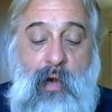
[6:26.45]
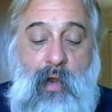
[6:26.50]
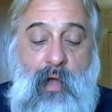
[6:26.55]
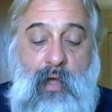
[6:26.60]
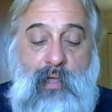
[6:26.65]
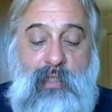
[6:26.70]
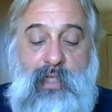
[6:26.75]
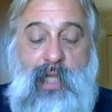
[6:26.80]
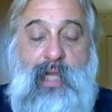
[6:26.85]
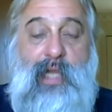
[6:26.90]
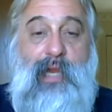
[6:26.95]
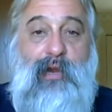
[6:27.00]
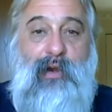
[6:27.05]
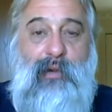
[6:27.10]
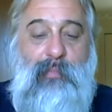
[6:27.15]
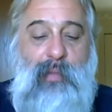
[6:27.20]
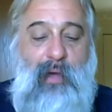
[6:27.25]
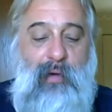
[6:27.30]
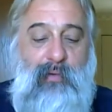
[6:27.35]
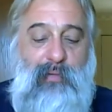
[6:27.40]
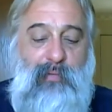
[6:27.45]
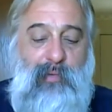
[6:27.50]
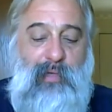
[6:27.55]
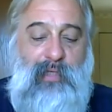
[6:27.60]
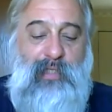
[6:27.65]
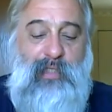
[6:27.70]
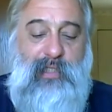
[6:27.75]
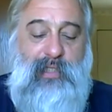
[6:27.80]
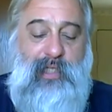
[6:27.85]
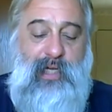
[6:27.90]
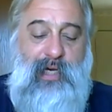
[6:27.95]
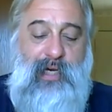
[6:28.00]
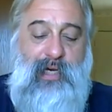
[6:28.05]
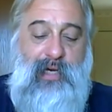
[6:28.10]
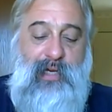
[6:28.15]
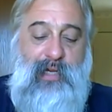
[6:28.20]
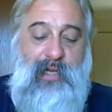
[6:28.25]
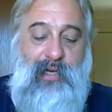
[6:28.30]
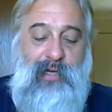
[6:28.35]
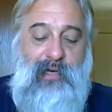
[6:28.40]
All I cared about was that
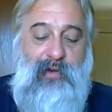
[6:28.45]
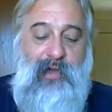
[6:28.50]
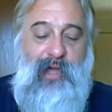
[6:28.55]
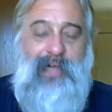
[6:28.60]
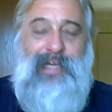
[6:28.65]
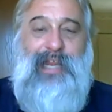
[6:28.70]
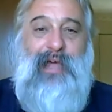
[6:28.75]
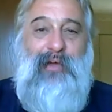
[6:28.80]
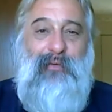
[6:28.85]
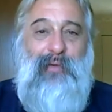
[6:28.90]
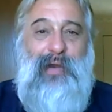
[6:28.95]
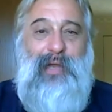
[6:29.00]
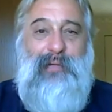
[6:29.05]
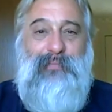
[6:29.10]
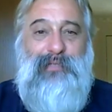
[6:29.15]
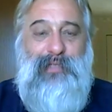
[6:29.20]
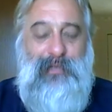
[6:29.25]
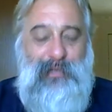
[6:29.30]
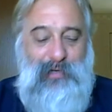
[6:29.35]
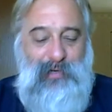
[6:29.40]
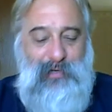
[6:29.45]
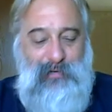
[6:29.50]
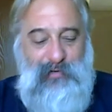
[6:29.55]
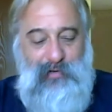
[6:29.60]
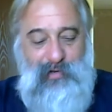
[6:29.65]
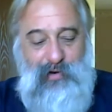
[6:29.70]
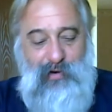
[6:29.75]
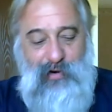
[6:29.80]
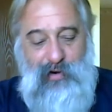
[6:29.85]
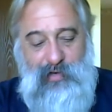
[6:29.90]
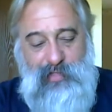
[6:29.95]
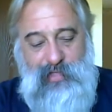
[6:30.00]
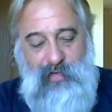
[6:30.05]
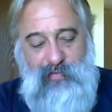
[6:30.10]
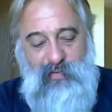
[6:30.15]
it knocked down rams at 100 yards.